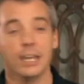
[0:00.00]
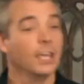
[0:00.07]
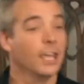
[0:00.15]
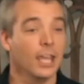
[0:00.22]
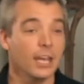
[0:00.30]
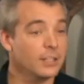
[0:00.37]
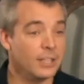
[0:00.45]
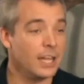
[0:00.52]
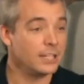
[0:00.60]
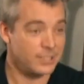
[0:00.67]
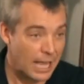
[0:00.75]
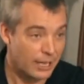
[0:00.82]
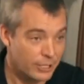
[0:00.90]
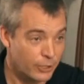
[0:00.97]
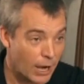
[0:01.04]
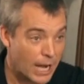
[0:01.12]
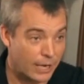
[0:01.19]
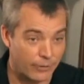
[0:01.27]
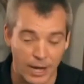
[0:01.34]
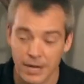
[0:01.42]
And it, and it sounded
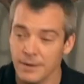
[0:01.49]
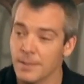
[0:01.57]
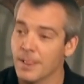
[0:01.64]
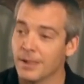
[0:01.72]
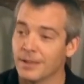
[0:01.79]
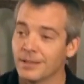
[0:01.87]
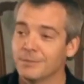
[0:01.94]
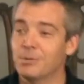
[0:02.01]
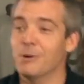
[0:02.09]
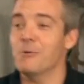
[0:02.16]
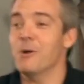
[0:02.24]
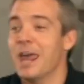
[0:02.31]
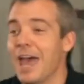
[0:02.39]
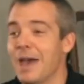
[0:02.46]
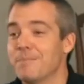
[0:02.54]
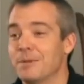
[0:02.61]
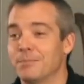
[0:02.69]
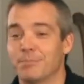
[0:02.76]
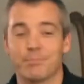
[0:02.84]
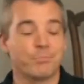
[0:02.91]
great, right? But what
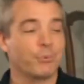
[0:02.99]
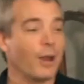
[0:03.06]
happened?